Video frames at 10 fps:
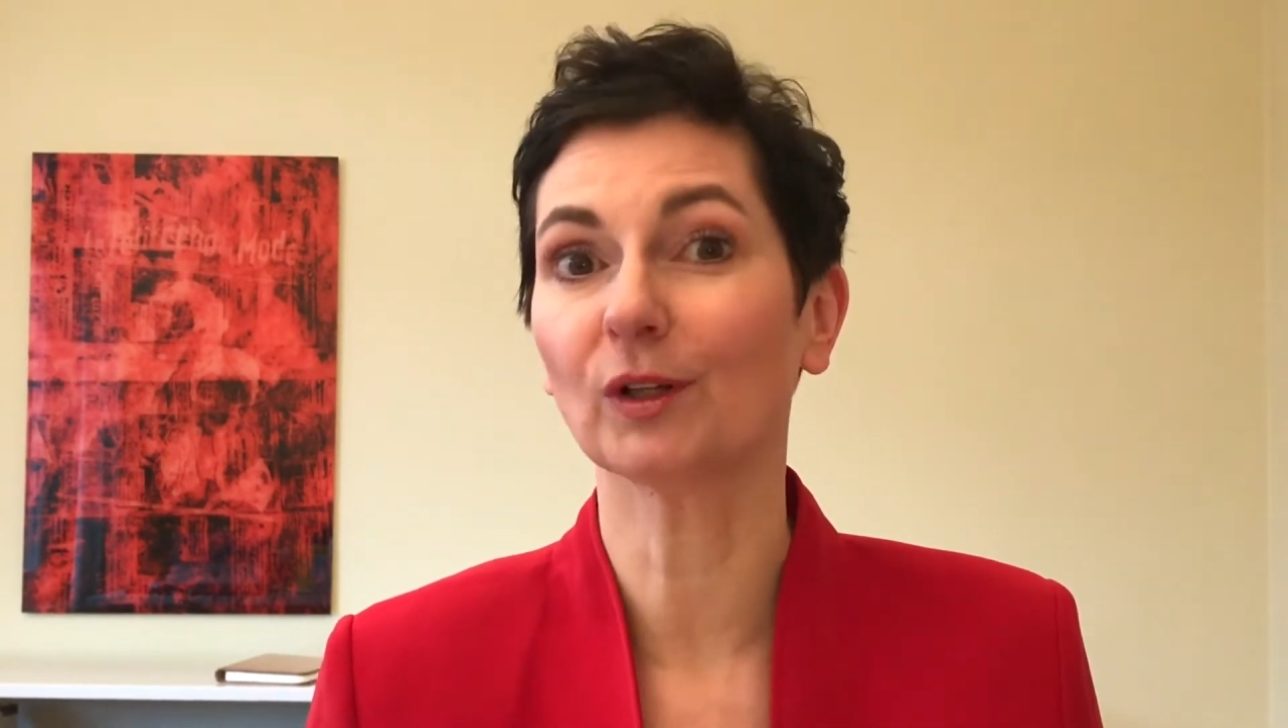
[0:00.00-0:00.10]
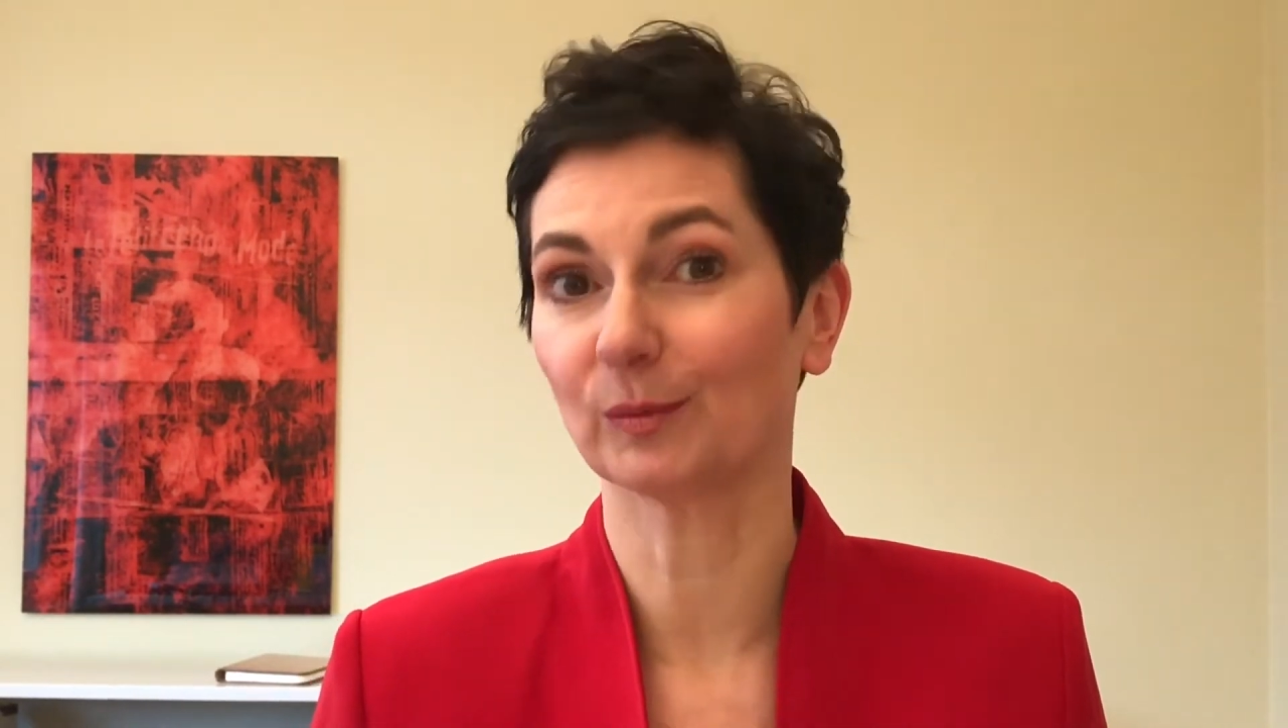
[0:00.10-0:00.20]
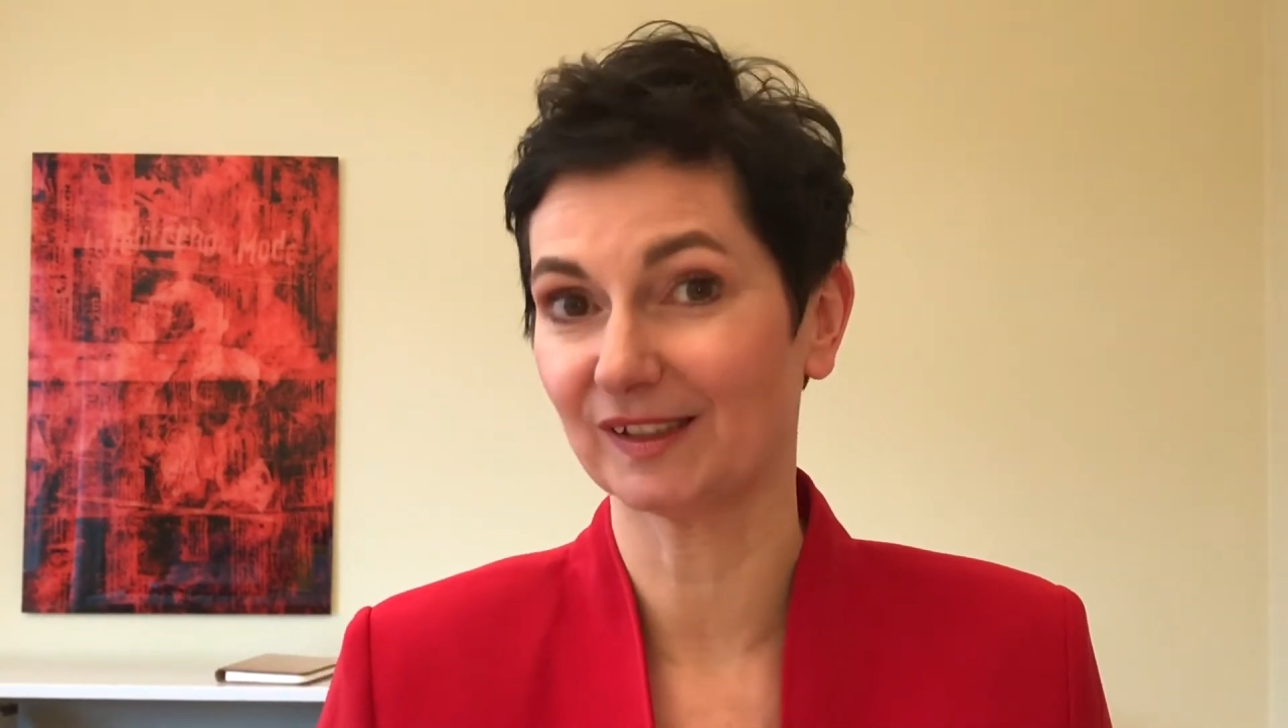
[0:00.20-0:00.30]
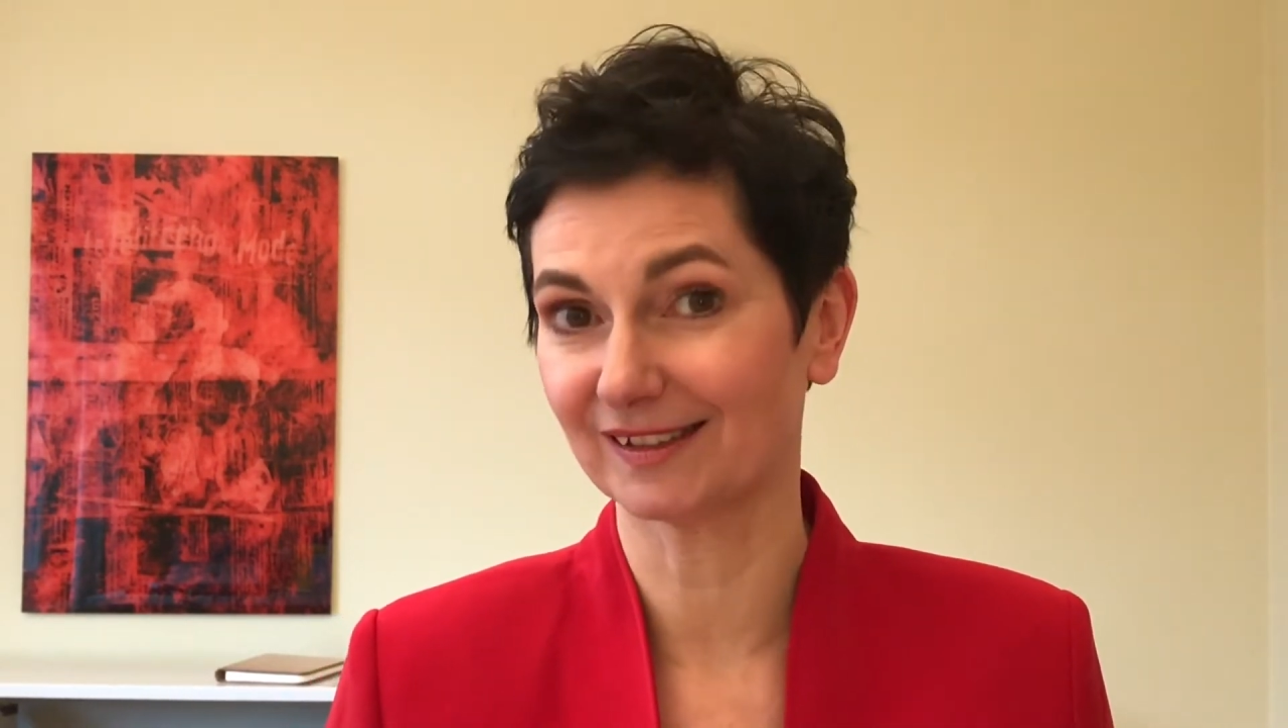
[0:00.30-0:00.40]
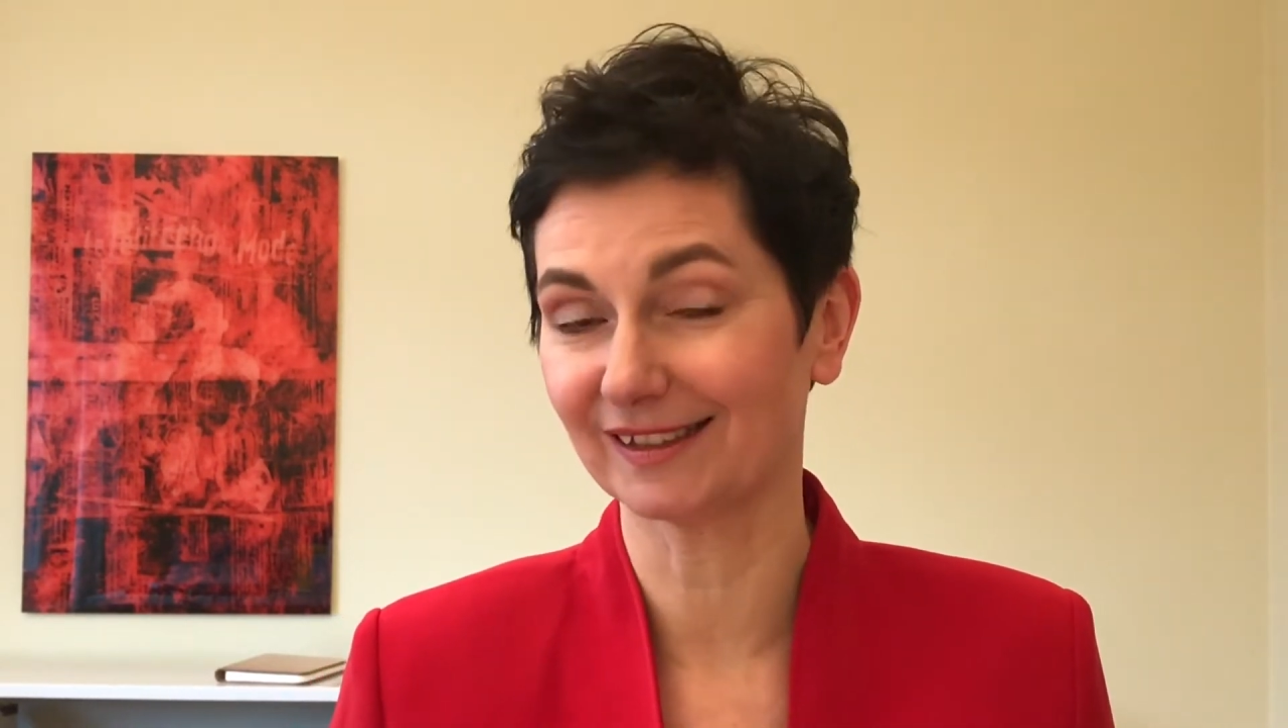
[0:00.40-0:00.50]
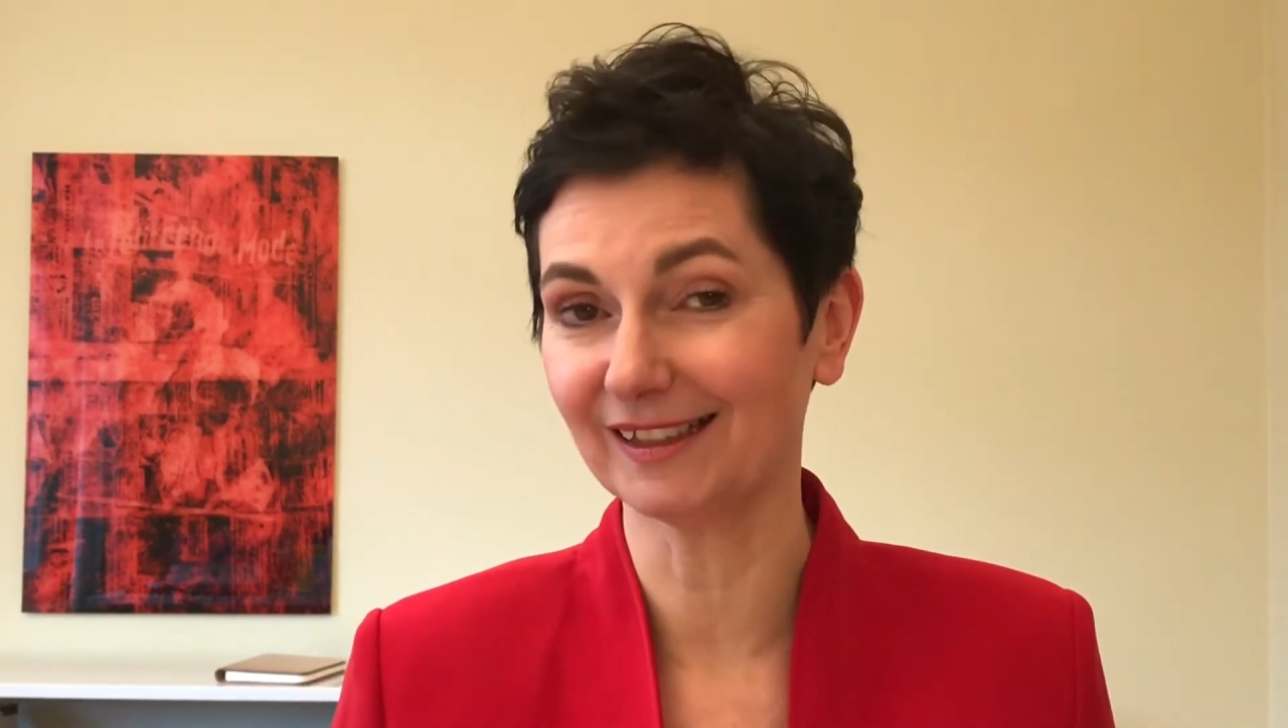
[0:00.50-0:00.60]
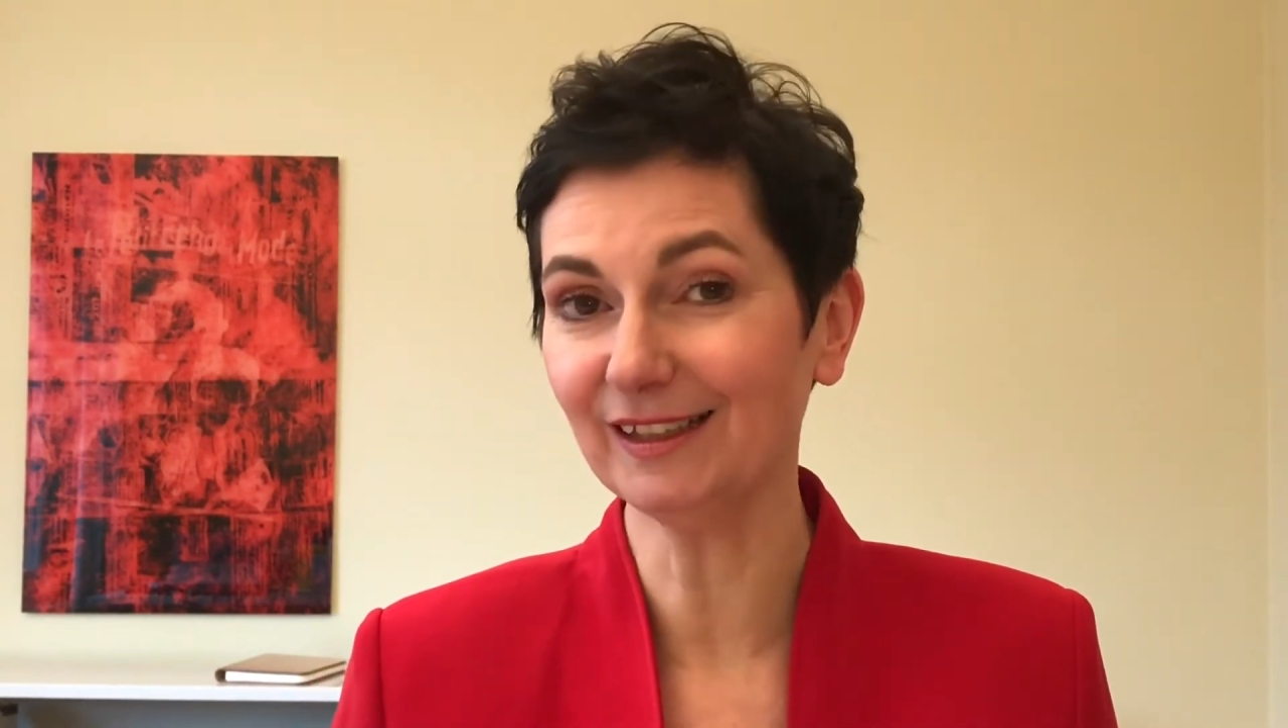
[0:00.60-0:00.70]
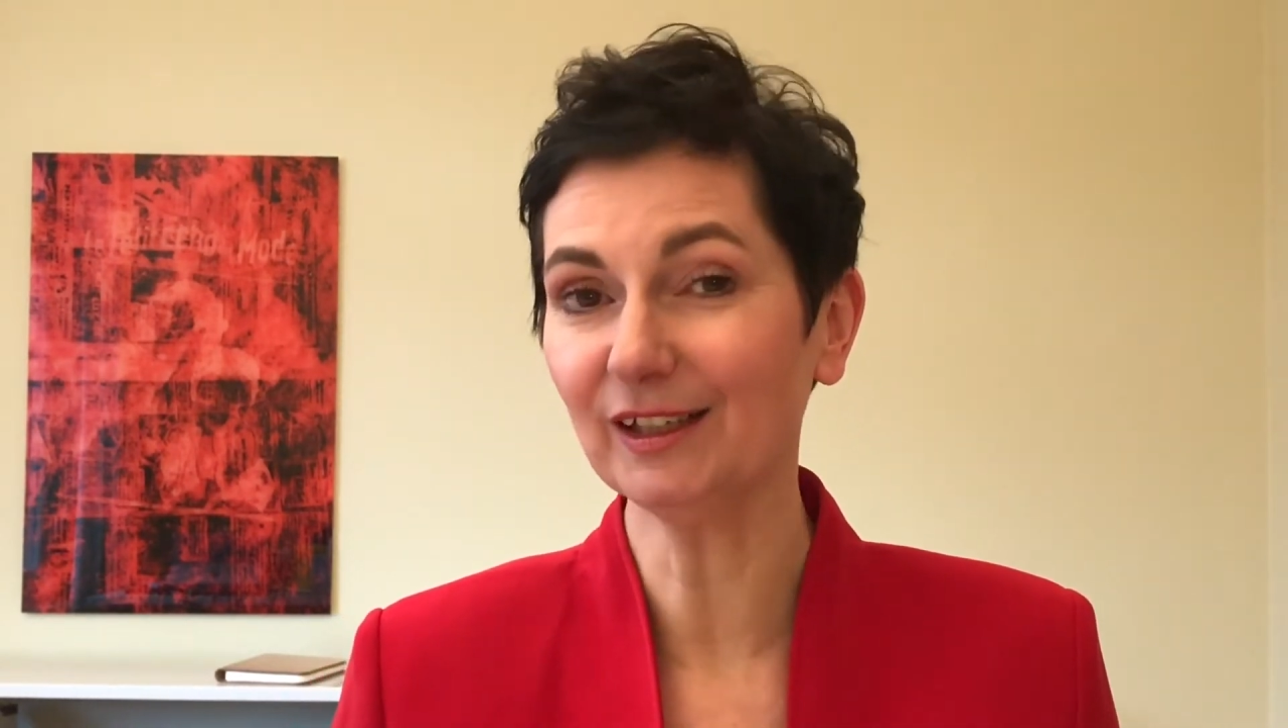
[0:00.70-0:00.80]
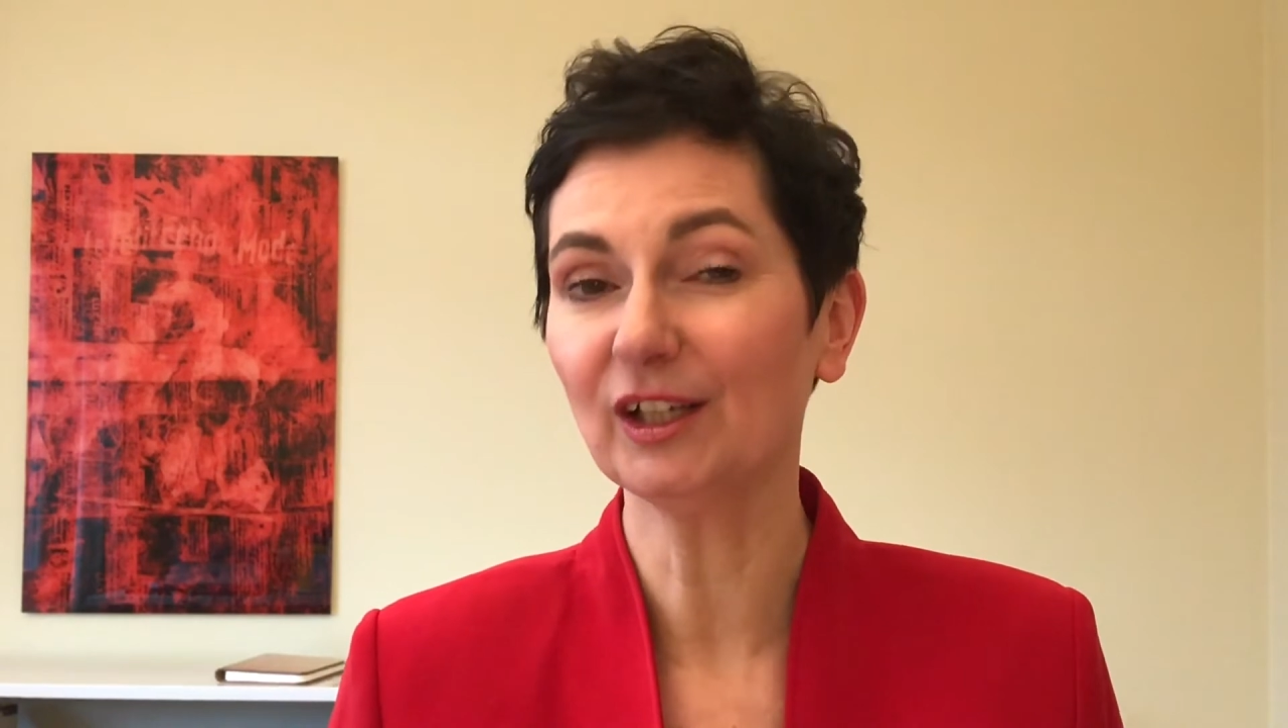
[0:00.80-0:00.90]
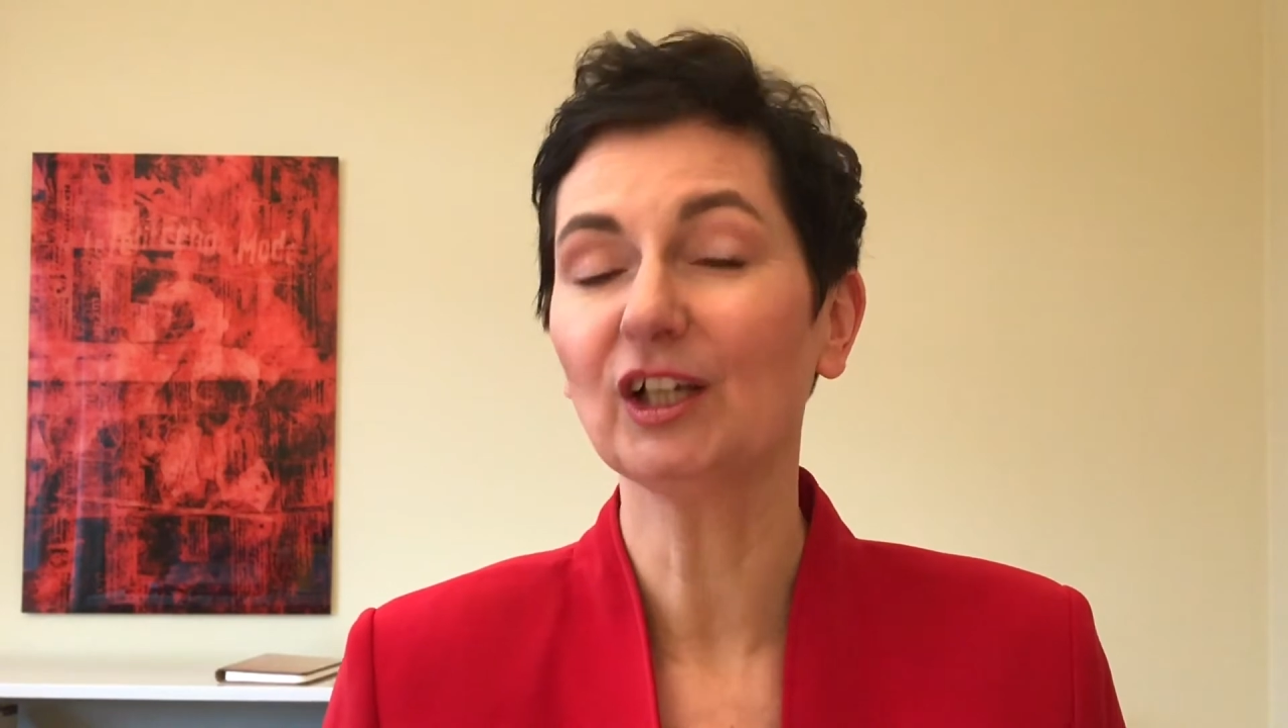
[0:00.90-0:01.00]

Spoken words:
be seen,